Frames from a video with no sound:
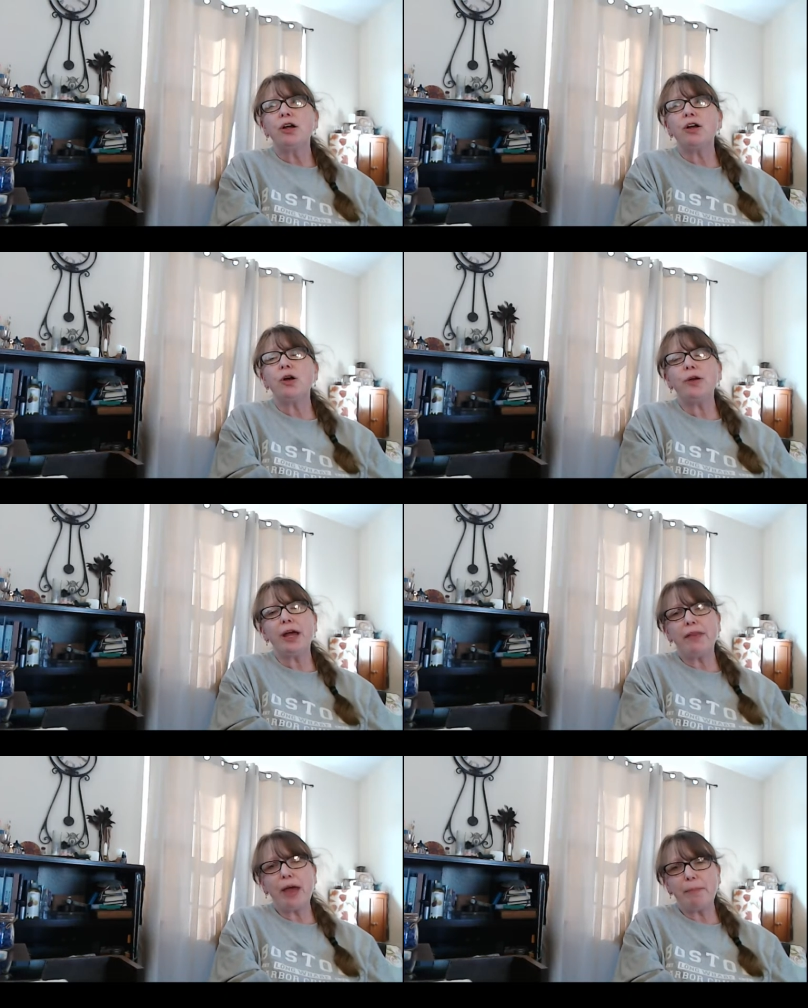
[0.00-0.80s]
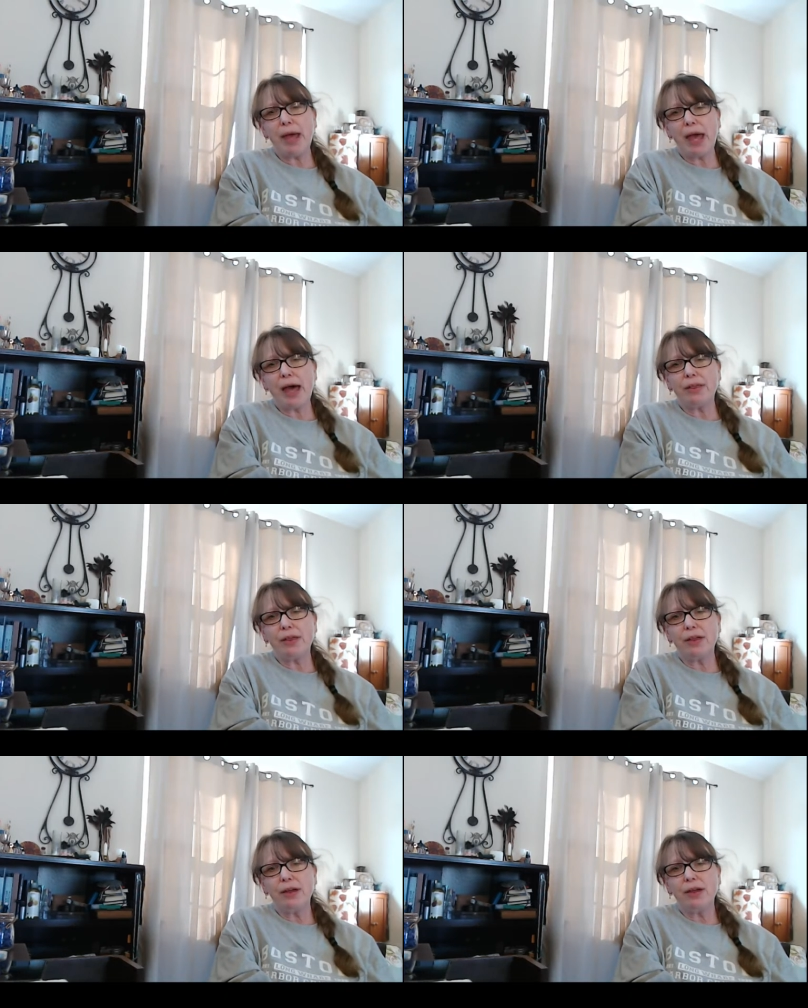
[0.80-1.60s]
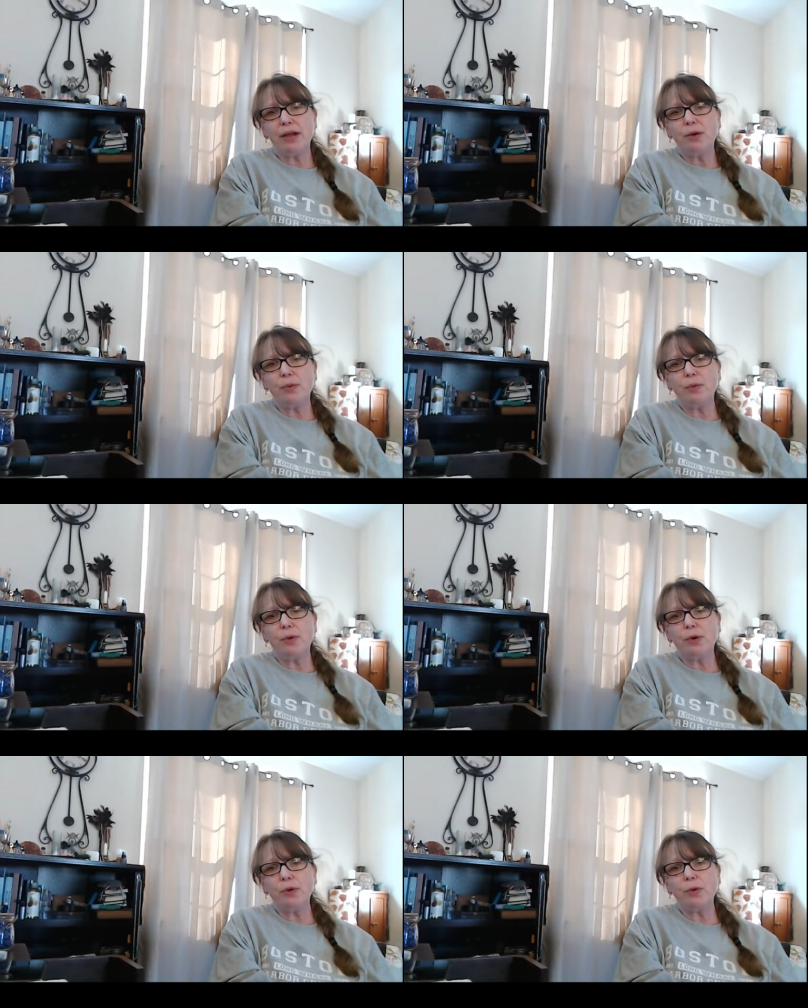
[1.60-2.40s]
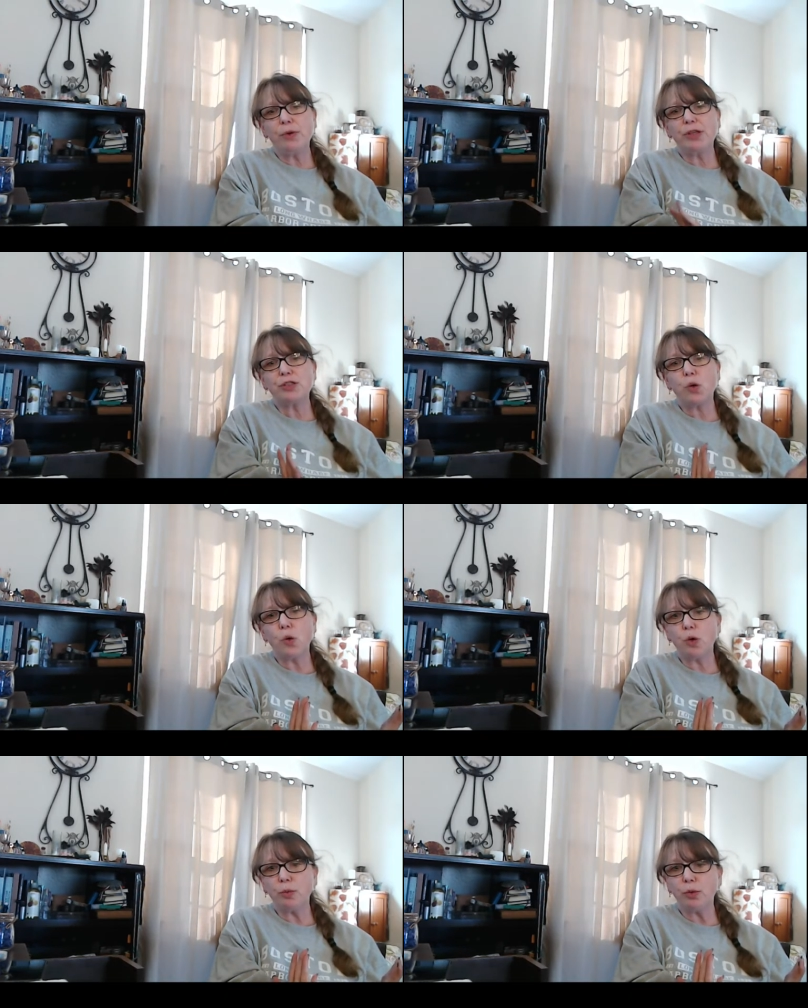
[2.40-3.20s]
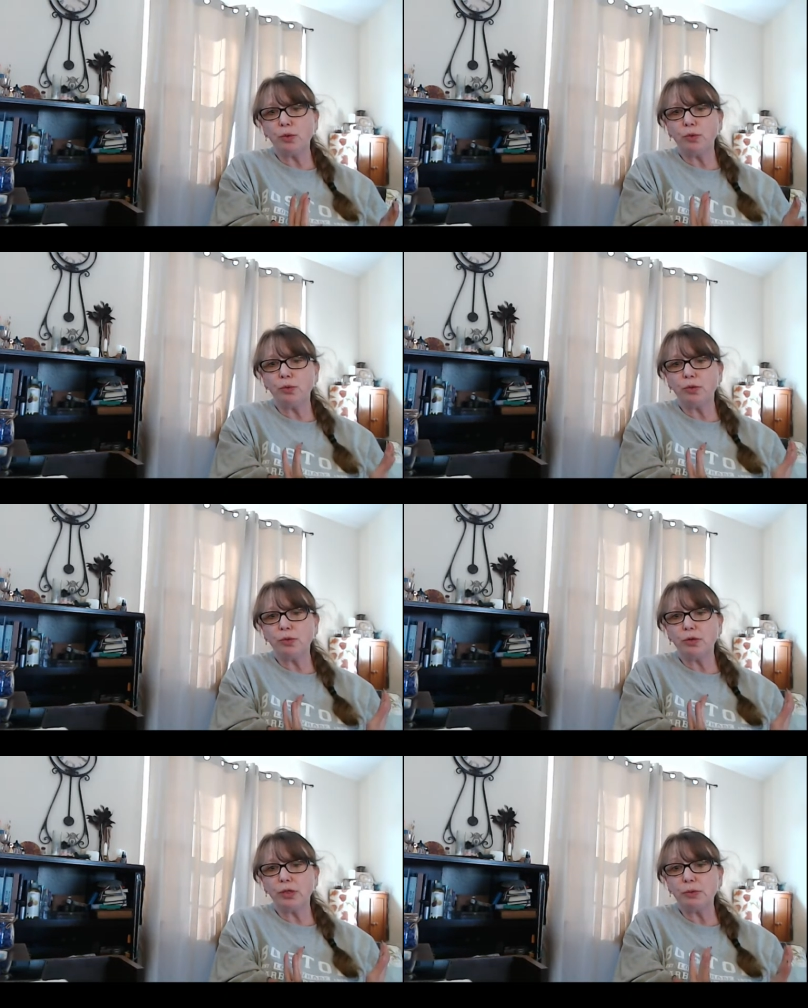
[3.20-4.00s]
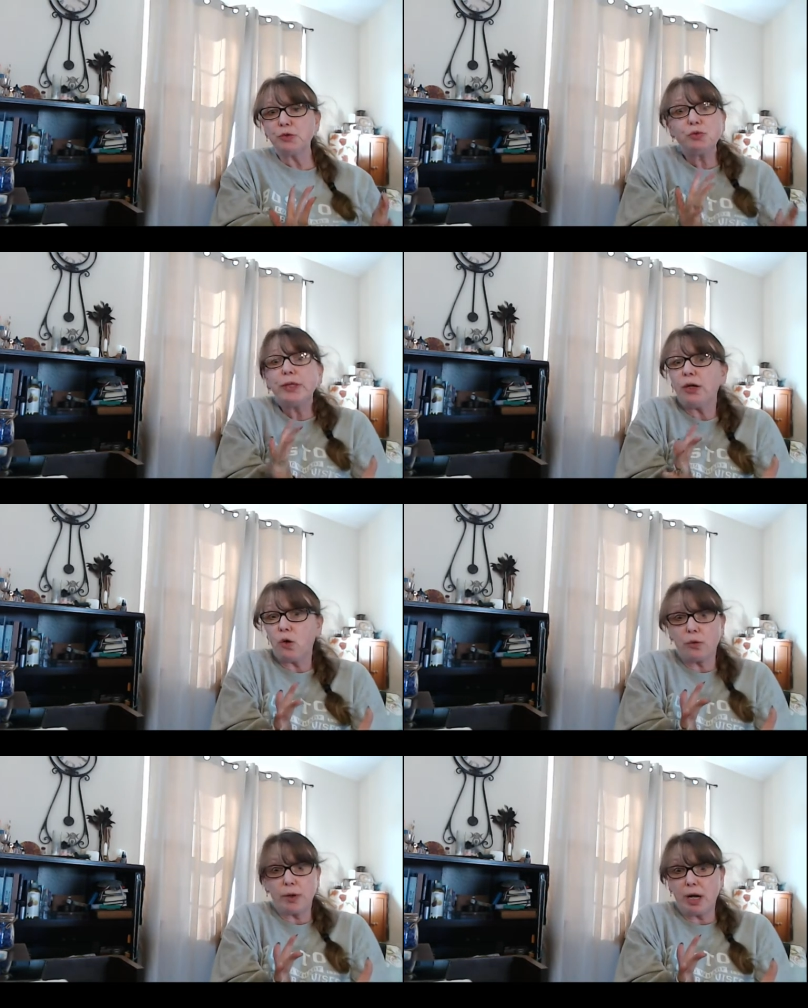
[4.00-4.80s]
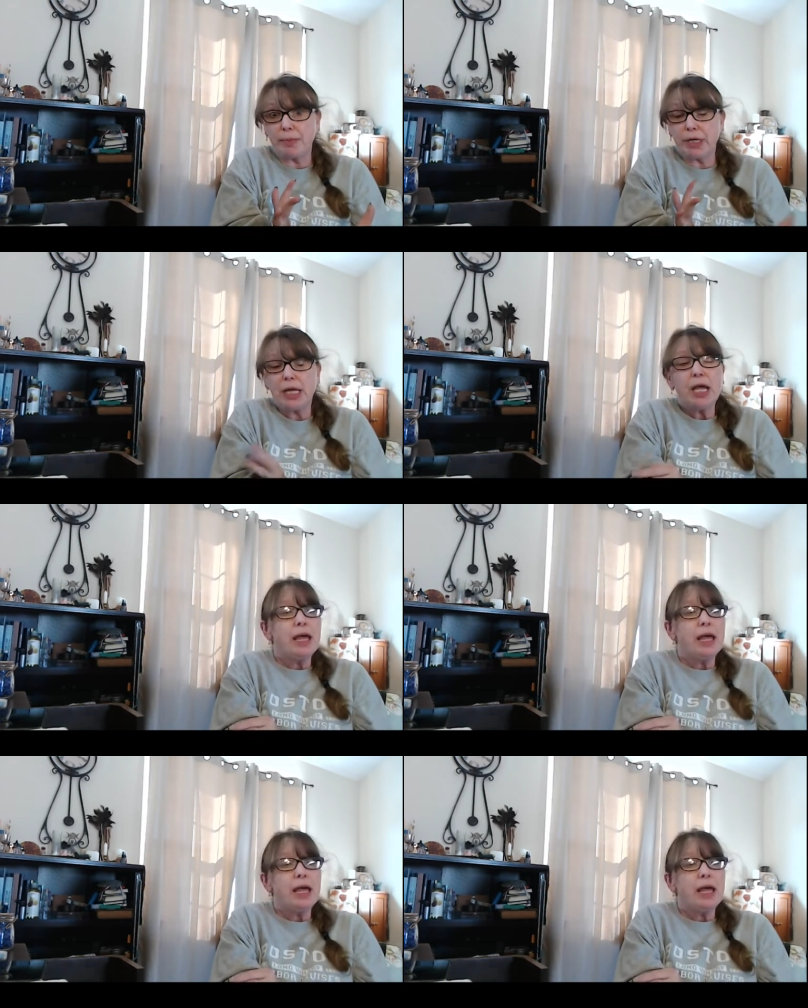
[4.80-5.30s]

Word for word: go down that path with this horrible. It was really a horrible company.